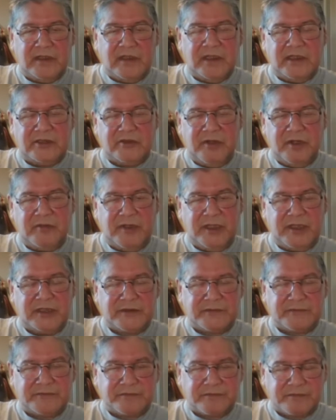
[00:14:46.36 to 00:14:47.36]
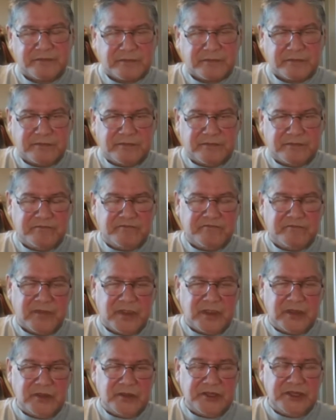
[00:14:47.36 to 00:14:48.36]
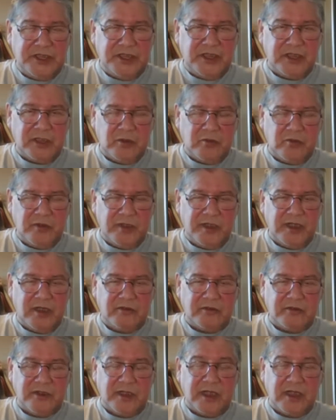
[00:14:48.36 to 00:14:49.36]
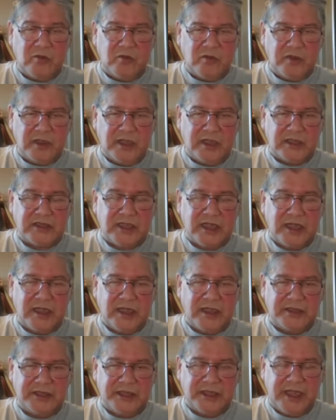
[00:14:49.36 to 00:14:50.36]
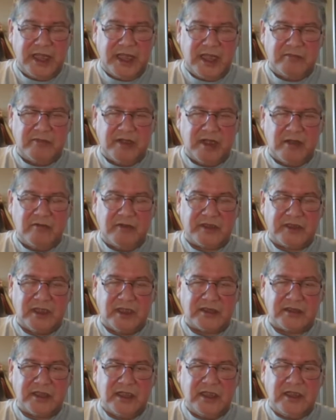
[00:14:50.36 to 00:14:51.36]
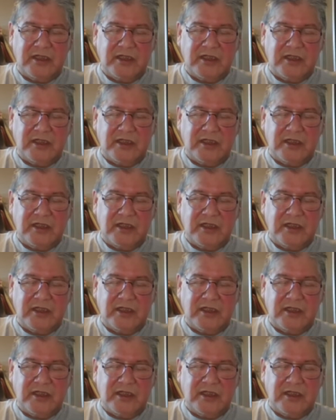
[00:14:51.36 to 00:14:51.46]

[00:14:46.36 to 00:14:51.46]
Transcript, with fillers: And so, anyways, so she got lowered down through that hole in the sky, and she came down with us